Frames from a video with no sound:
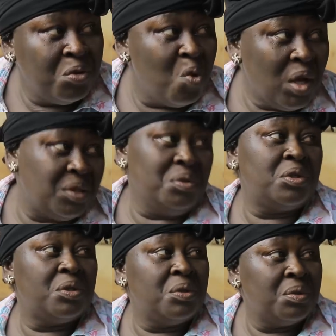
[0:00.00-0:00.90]
You
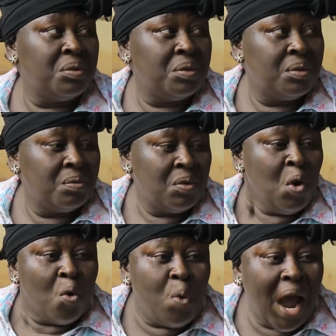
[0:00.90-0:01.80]
wasn't.
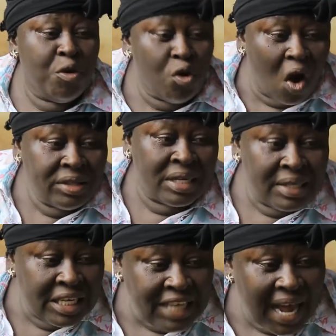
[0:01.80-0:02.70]
Were you caught
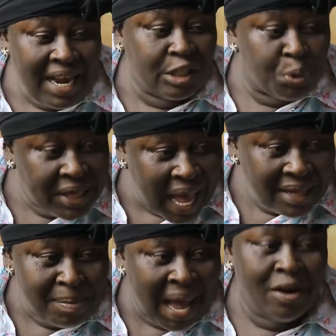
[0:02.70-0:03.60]
in the challenge with
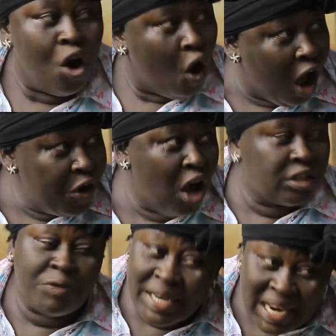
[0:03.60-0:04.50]
that man or
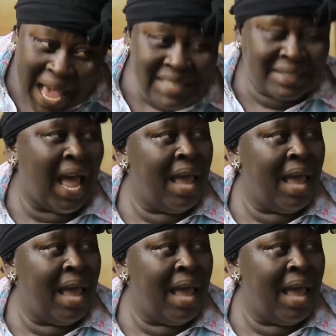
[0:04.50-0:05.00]
not for the last